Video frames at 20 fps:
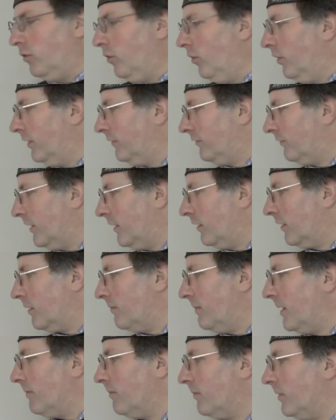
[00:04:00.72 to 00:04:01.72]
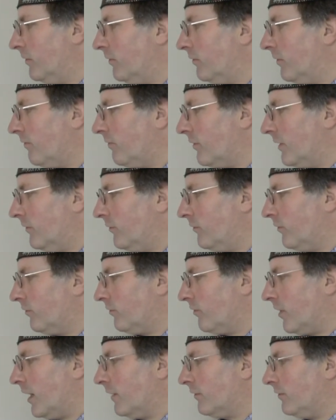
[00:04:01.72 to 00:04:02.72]
loyalty and commitment of the
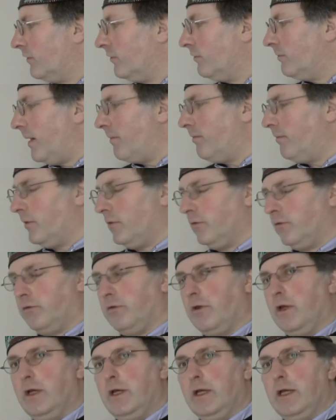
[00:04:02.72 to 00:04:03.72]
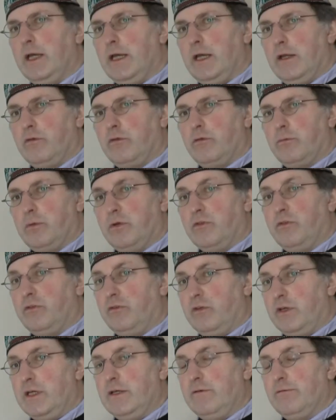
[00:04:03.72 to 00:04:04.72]
society's members, its
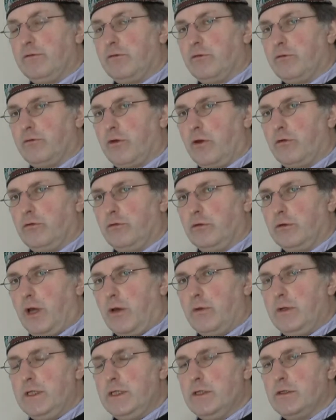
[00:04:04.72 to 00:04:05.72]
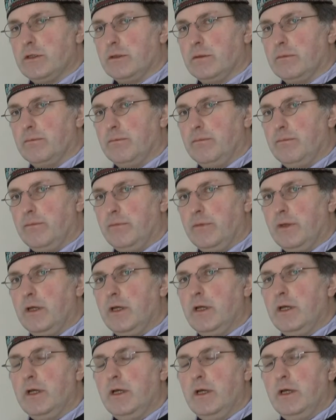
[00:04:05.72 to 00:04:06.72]
perceived social cohesion.
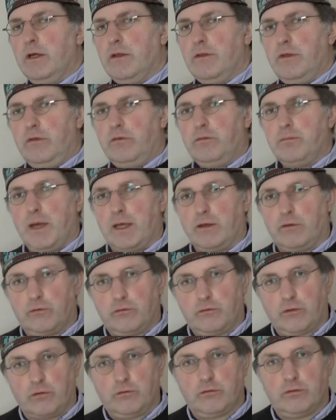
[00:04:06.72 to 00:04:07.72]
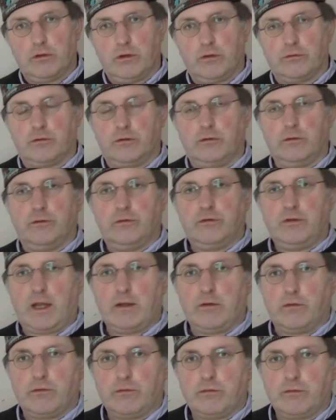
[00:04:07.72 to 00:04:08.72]
This makes sociological
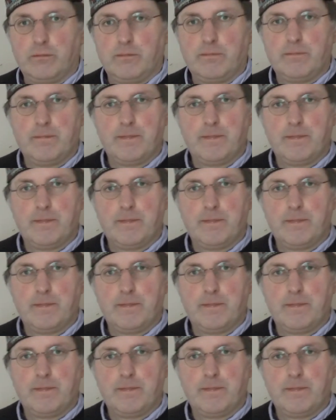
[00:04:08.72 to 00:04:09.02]
sense.